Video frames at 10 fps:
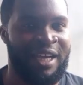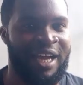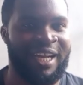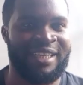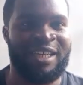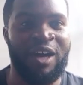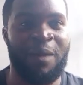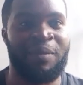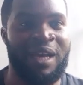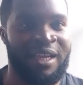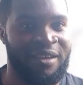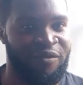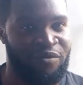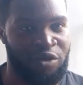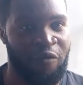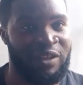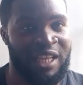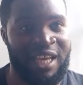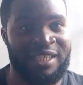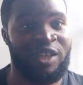I can now apply some
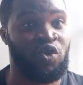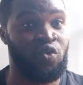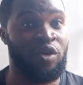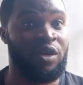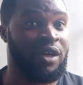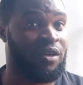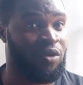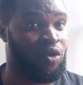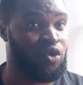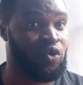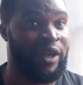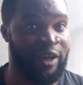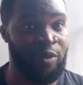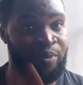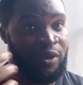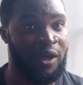fertilizer to also help.